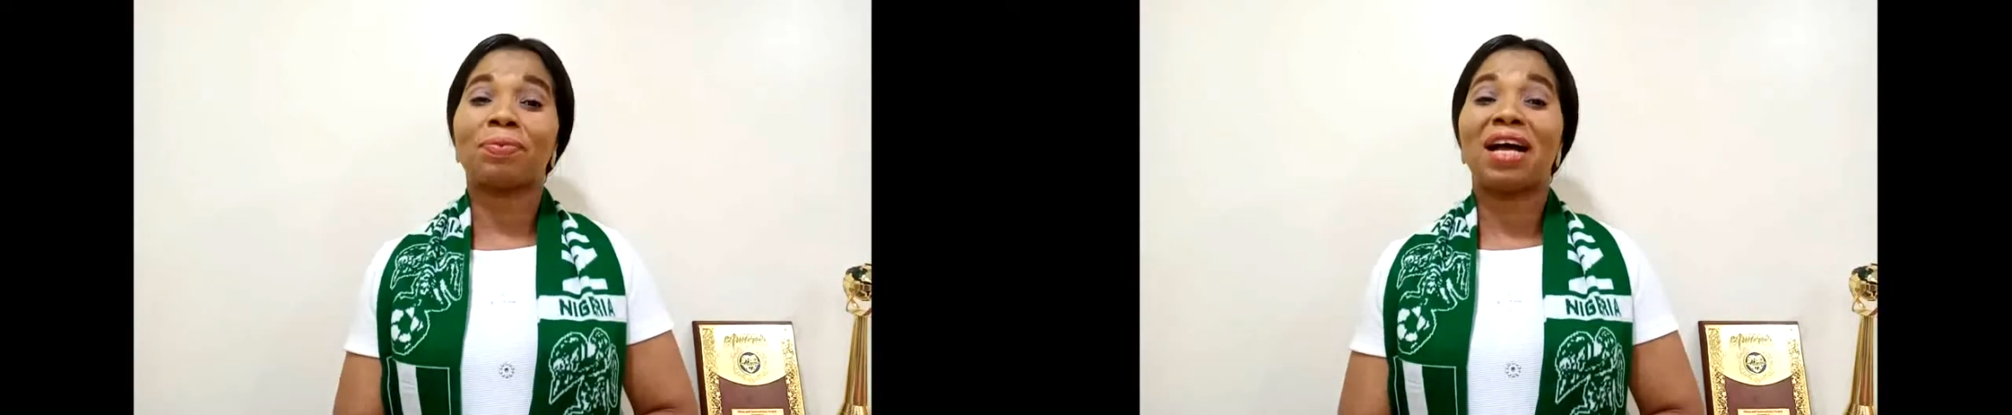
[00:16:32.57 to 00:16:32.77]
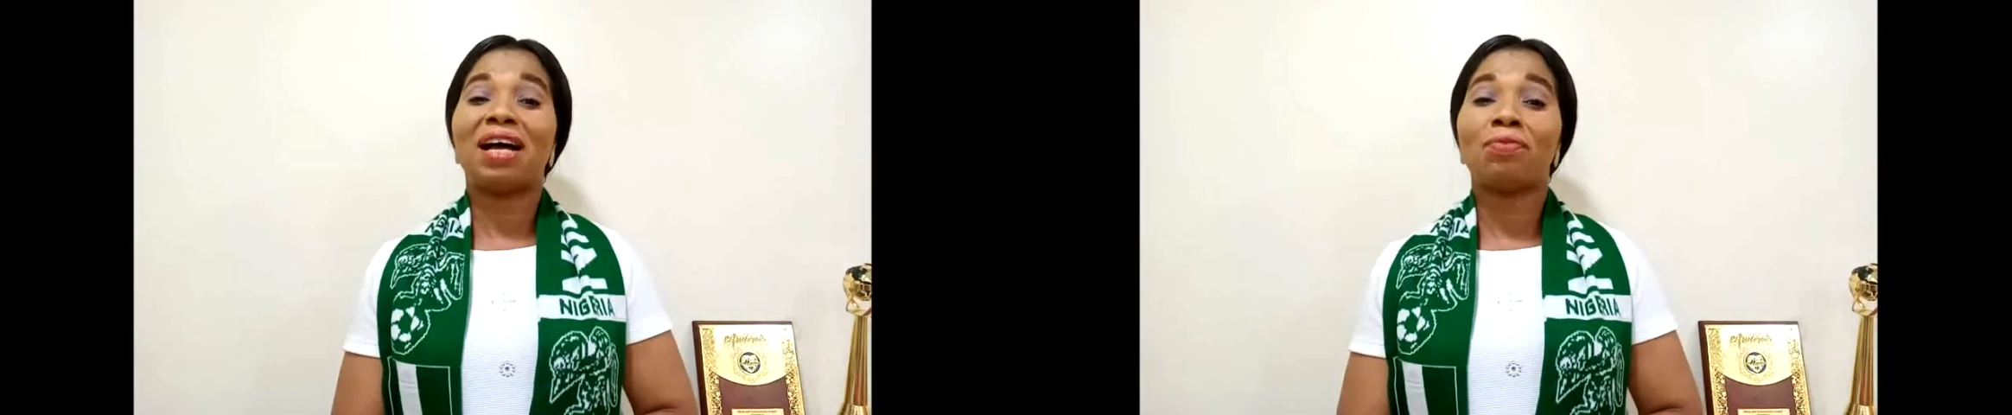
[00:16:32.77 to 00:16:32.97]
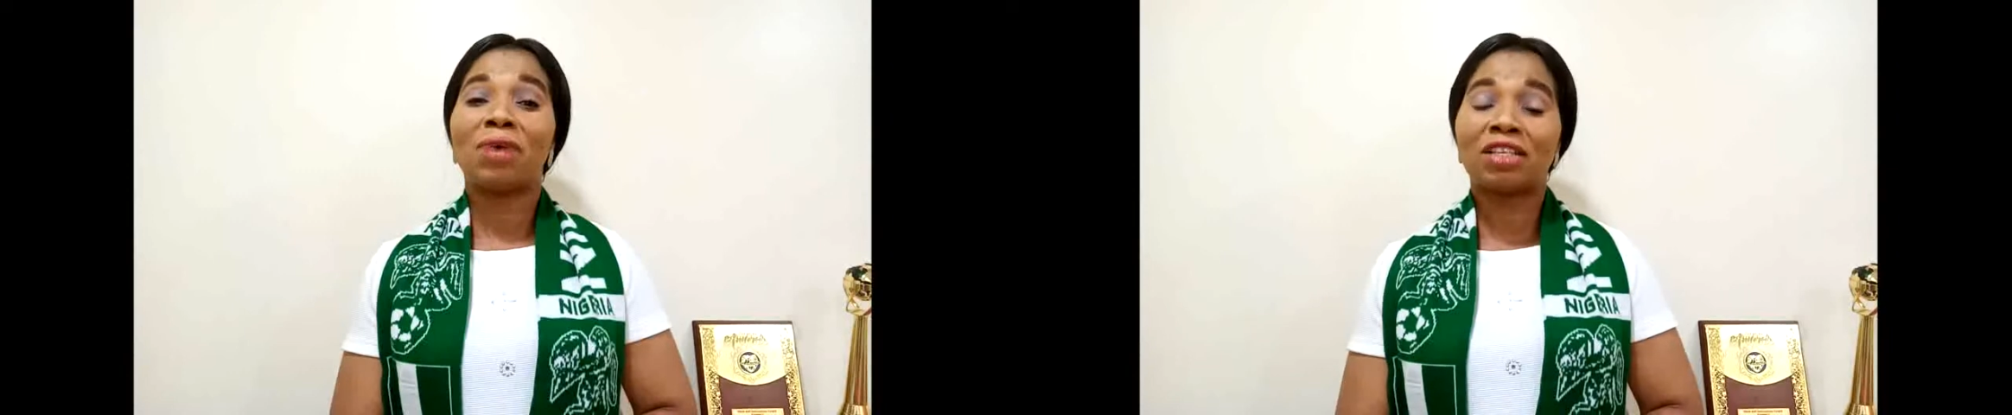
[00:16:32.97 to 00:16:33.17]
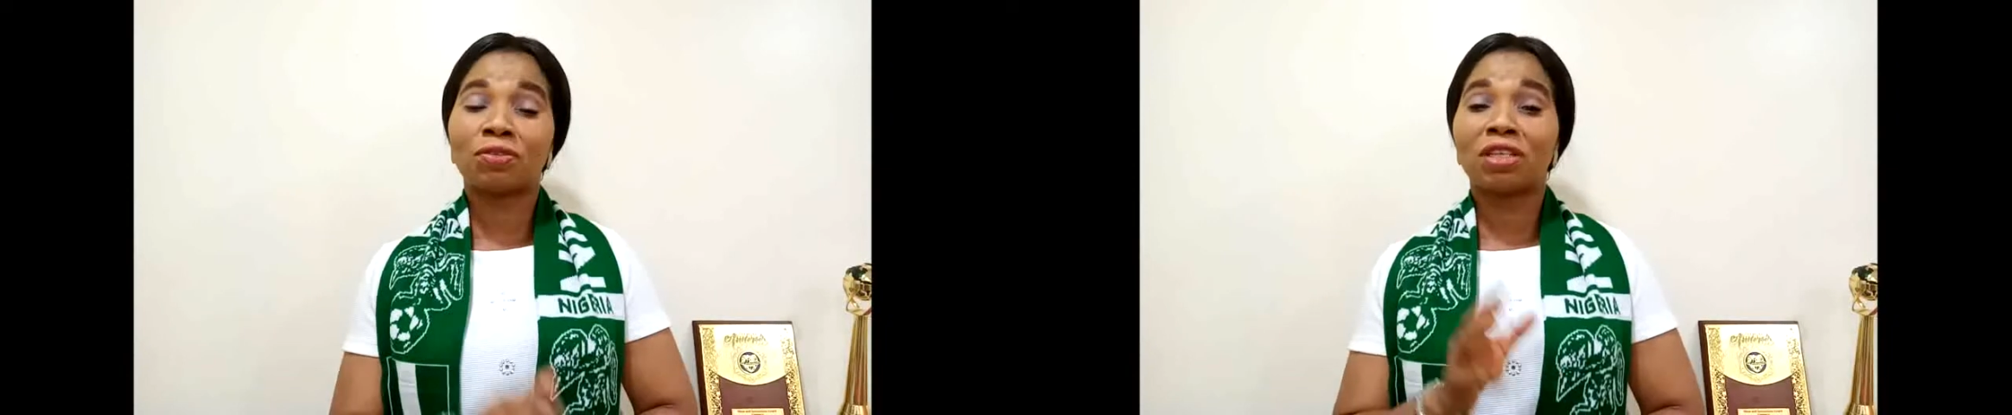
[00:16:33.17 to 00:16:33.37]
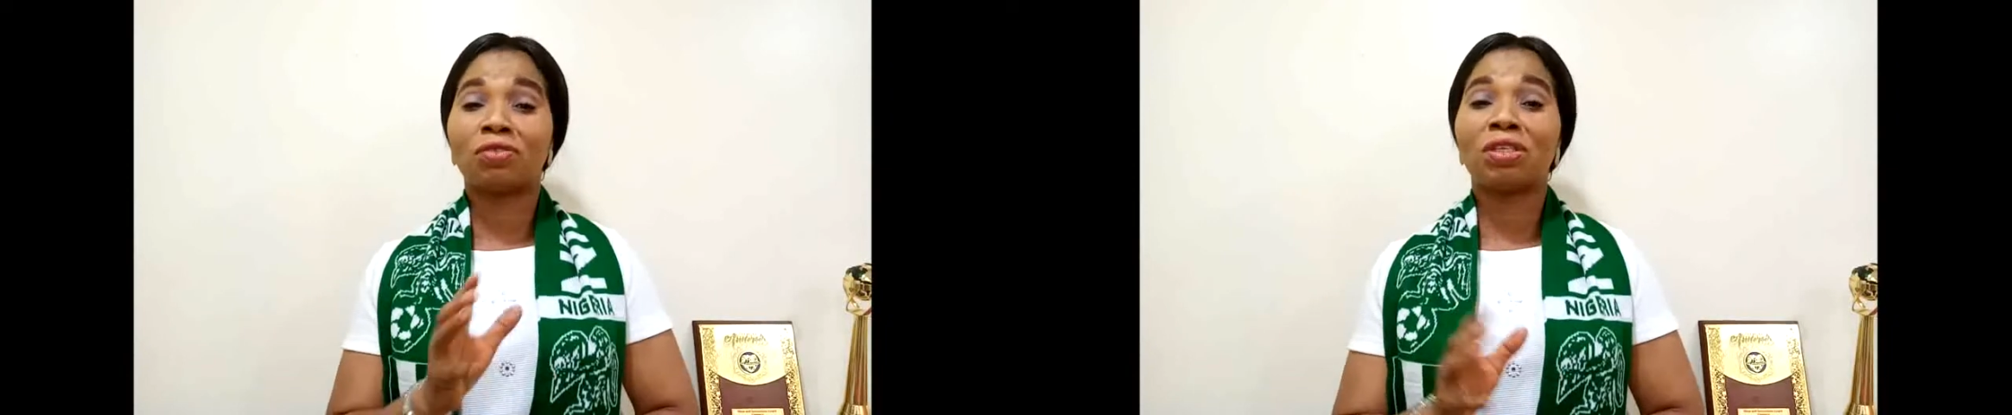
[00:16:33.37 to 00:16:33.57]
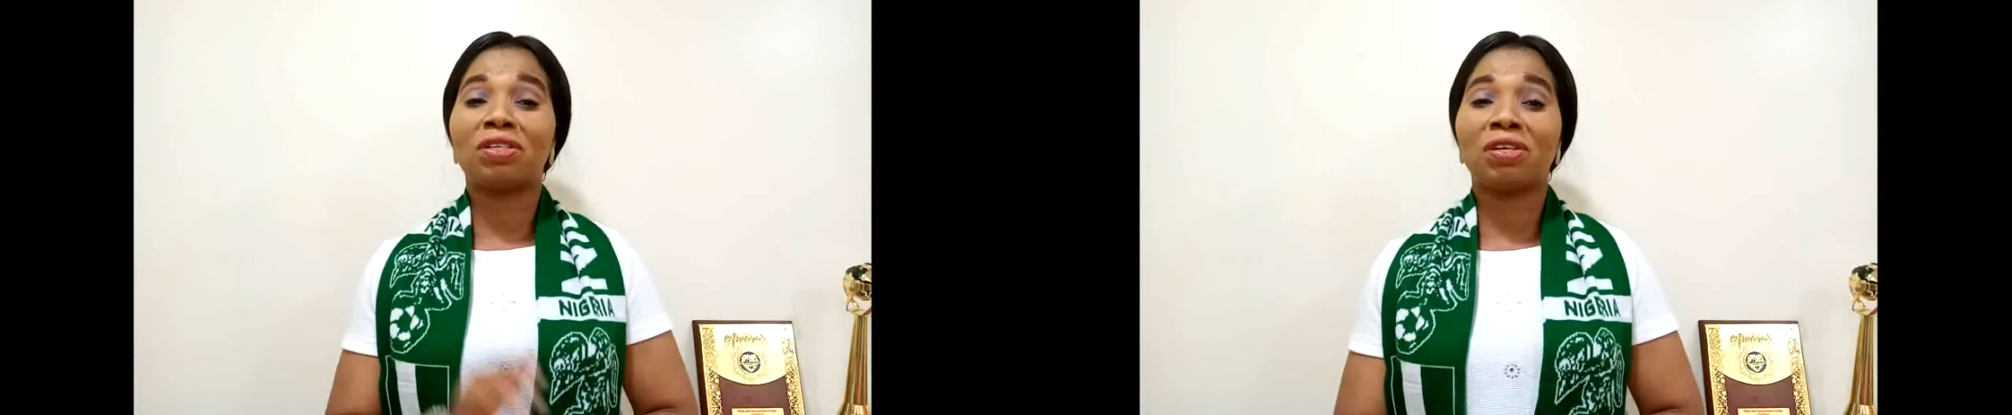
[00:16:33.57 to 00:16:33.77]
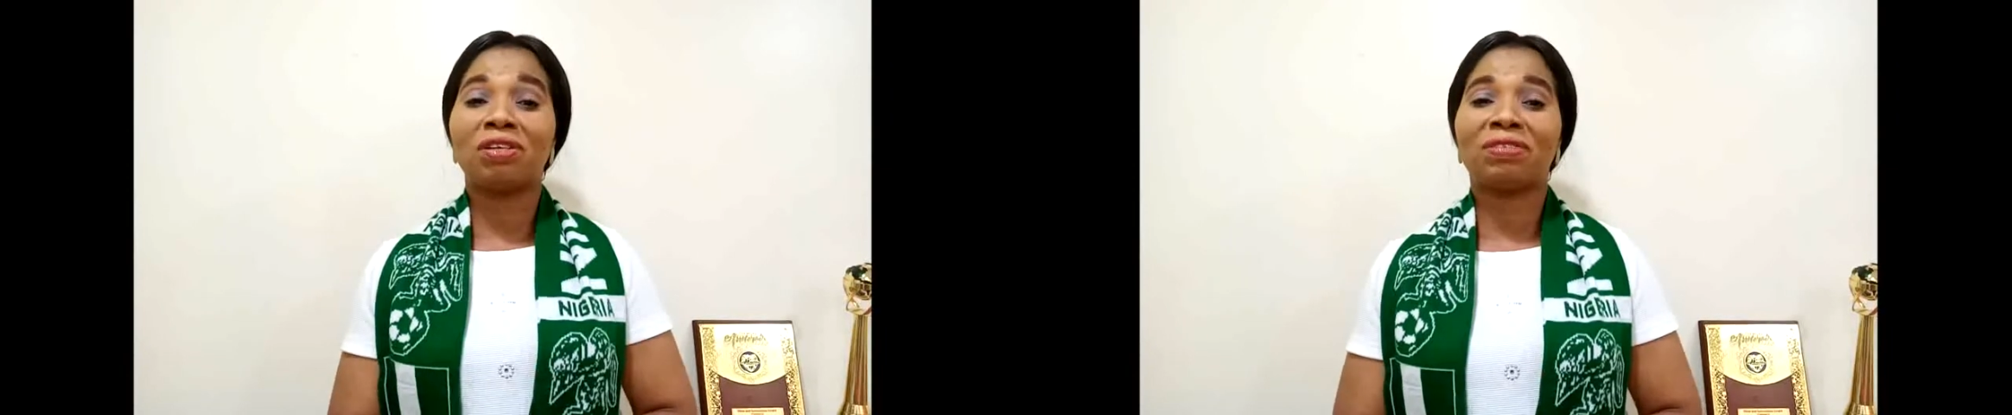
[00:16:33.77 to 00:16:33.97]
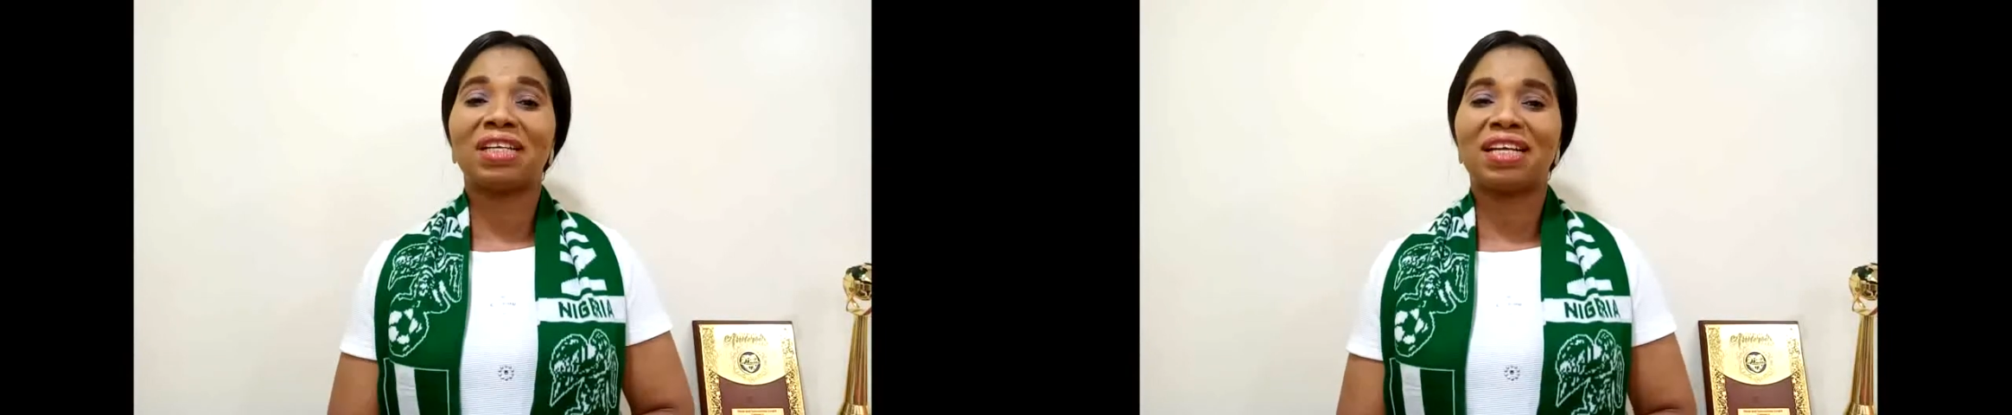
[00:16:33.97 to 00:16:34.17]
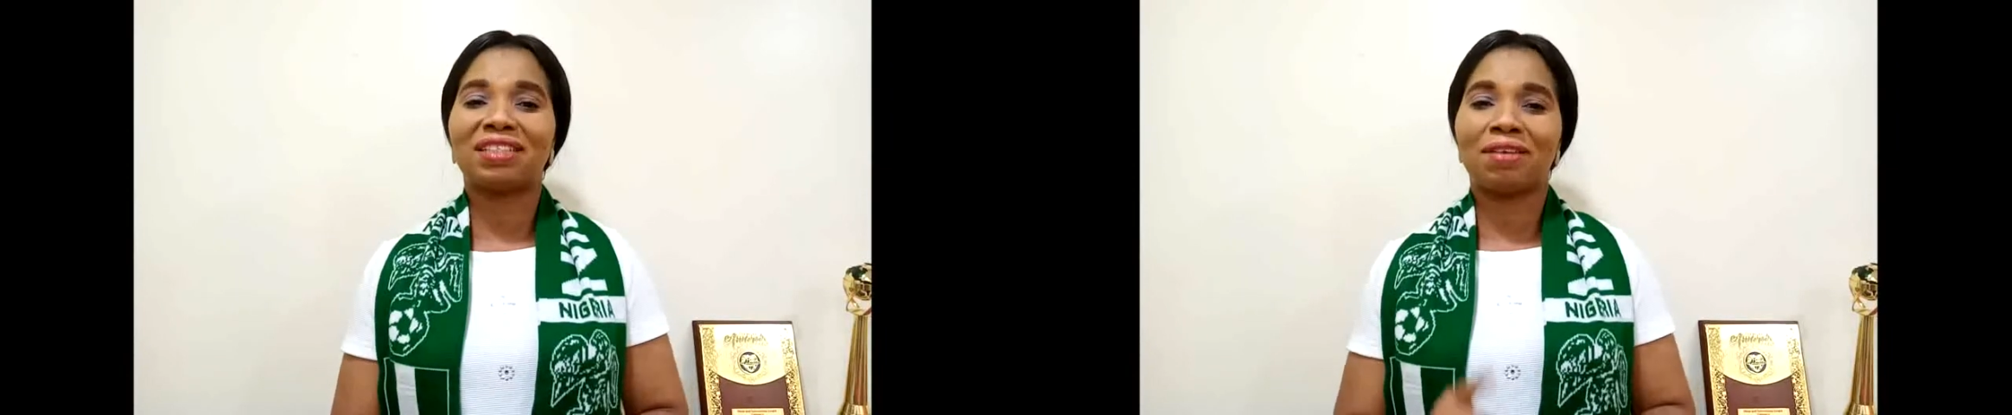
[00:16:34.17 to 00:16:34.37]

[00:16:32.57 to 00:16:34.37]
And as you are doing all of that,